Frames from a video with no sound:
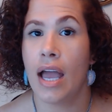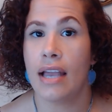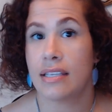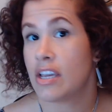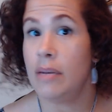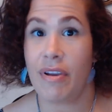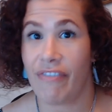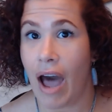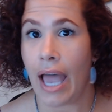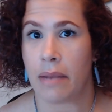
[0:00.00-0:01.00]
it's going to be
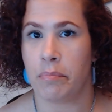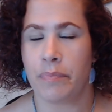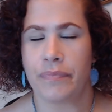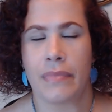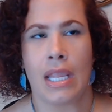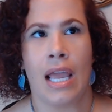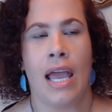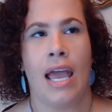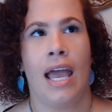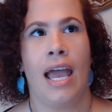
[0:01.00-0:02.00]
fine.
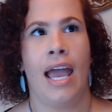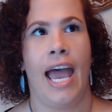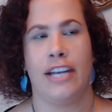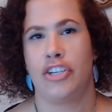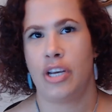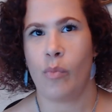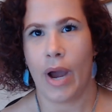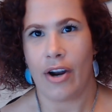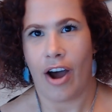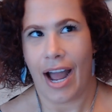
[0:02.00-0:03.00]
And she
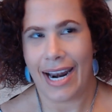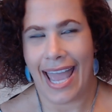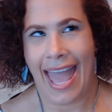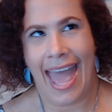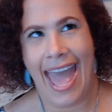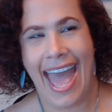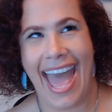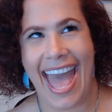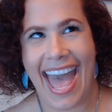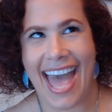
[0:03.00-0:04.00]
went on
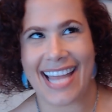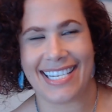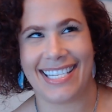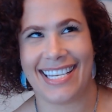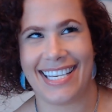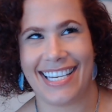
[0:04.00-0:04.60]
and